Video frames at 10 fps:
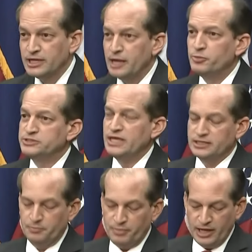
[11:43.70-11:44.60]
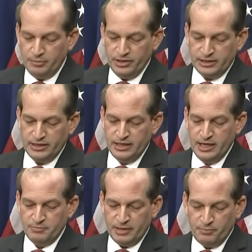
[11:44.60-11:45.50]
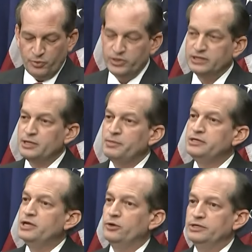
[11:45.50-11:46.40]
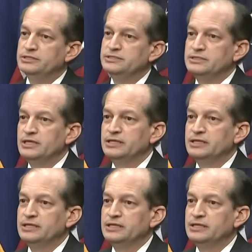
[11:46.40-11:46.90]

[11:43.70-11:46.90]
and protect the public by putting them on notice